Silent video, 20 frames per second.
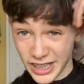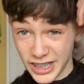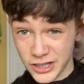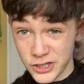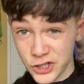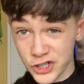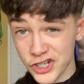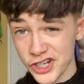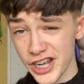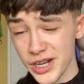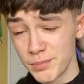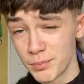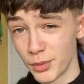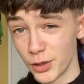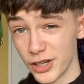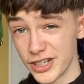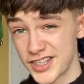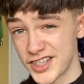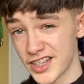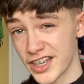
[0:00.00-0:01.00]
it's shit,
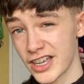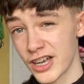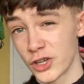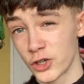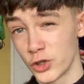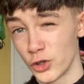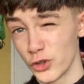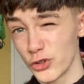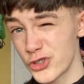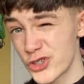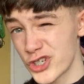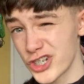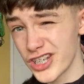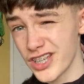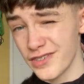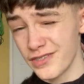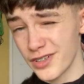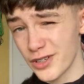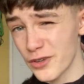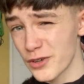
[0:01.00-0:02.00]
but it's like a good
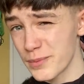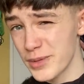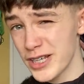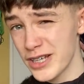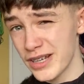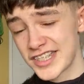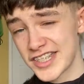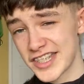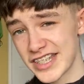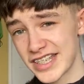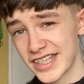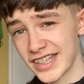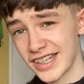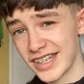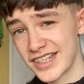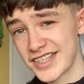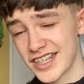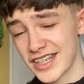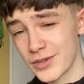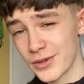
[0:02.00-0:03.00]
shit, if you know what I mean. It's like
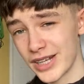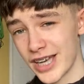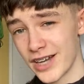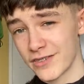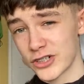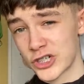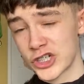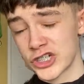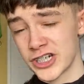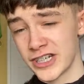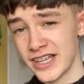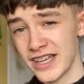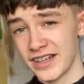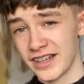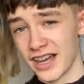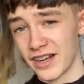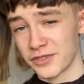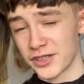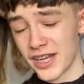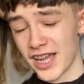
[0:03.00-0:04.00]
when you have a
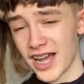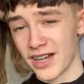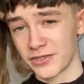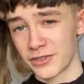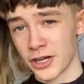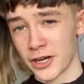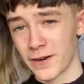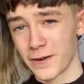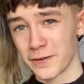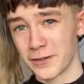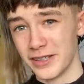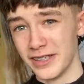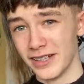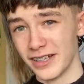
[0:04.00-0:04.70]
shit after you have curry,